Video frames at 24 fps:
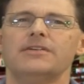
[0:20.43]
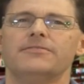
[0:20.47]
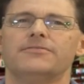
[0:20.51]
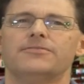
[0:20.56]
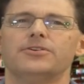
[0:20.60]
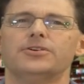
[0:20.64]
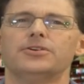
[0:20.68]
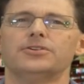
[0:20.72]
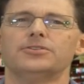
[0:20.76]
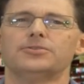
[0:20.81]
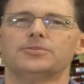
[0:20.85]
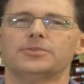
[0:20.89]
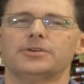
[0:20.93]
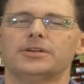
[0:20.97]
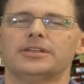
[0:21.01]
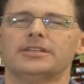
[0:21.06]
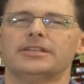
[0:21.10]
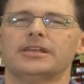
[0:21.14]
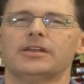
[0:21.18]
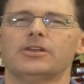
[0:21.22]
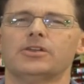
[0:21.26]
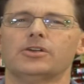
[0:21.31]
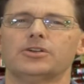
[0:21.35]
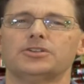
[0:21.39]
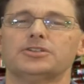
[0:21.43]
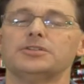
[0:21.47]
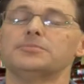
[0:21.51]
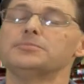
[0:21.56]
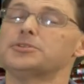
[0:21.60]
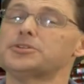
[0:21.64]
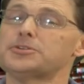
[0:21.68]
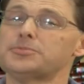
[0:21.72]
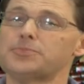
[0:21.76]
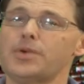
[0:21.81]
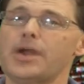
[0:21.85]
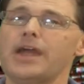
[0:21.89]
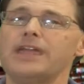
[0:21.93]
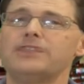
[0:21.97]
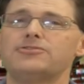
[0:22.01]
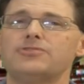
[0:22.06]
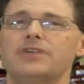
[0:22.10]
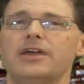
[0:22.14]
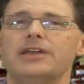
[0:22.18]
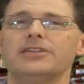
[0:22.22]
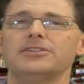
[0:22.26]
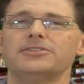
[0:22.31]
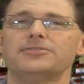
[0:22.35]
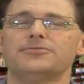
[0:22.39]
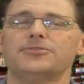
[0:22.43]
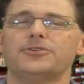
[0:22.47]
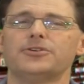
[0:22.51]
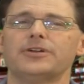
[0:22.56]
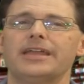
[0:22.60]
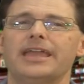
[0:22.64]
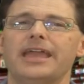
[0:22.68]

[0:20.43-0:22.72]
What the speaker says: First, we're going to take a look at some spread trends for